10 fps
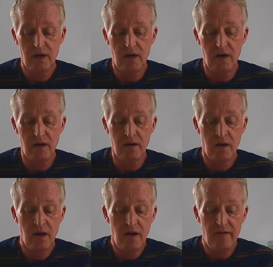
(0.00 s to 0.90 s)
Uh,
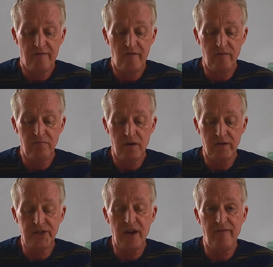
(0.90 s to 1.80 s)
for
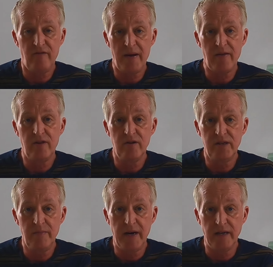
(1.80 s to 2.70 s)
I'd say for about
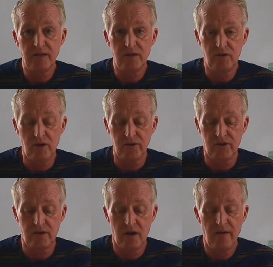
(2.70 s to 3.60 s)
30 minutes,
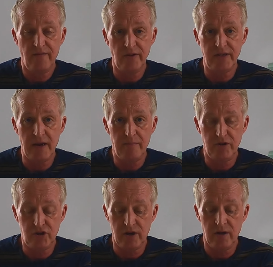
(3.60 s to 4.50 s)
just for the
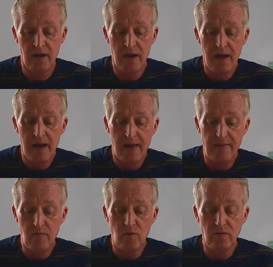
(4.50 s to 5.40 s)
temperature. And
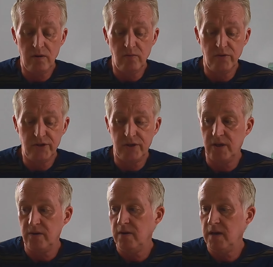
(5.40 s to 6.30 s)
then what you want to
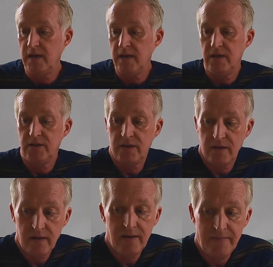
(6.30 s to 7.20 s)
do
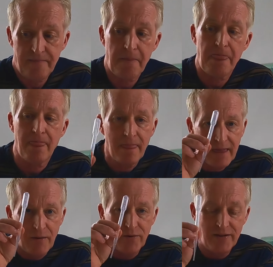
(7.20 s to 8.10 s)
is
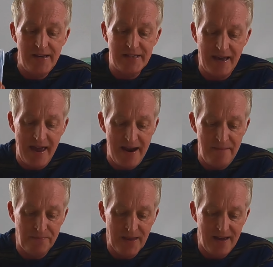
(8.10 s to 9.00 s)
get one of these
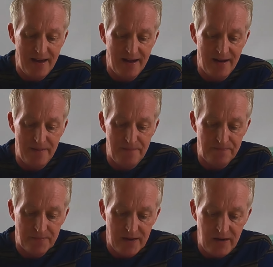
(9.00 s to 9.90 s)
again.
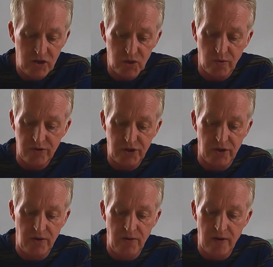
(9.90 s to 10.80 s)
Um, you just want
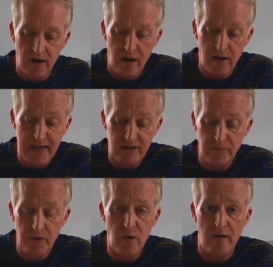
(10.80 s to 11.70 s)
to uh, uh, get
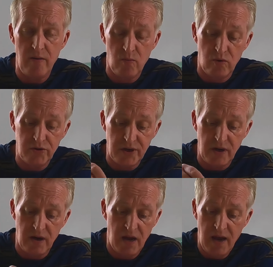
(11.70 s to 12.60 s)
some aquarium
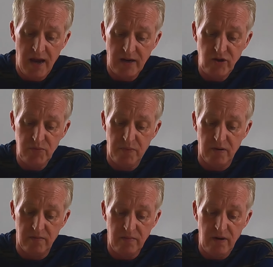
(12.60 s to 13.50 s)
water and just
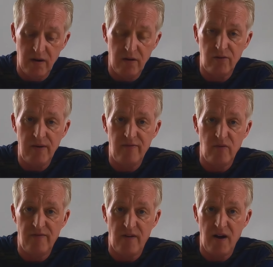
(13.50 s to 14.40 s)
put, you know, three,
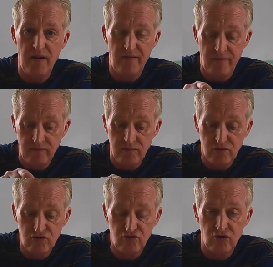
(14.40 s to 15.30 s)
four, five
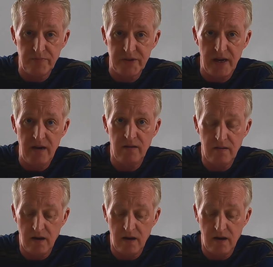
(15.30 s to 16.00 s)
drops in.